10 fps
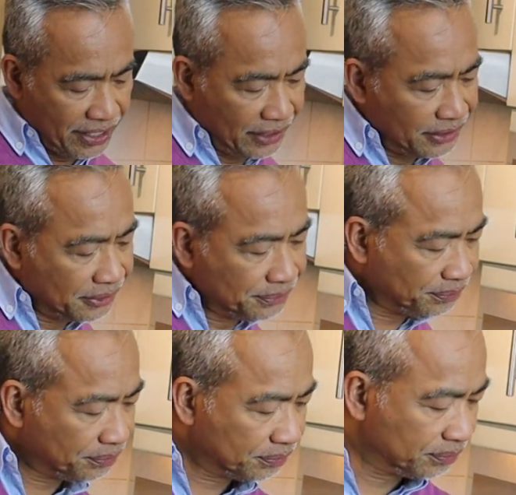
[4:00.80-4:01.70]
again,
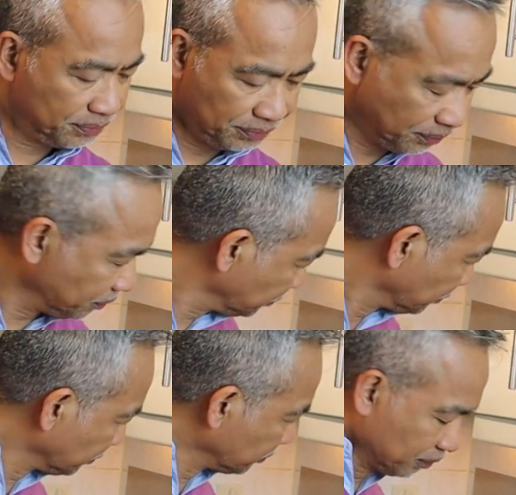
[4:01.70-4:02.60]

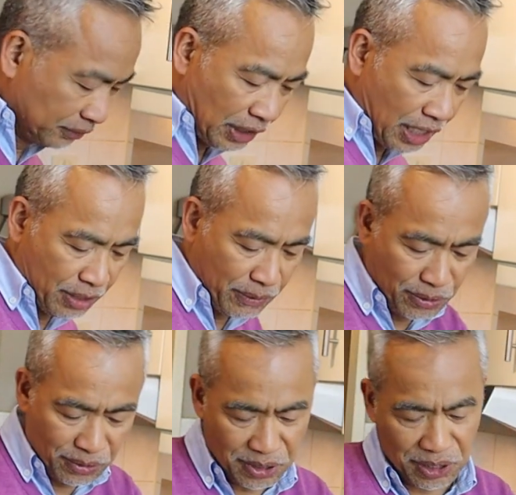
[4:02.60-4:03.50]
and we
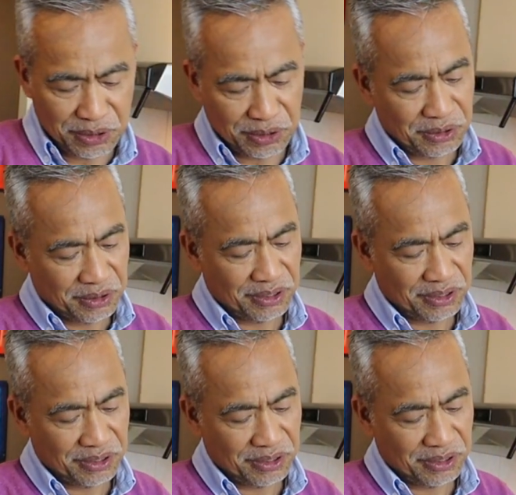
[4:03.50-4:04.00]
continue.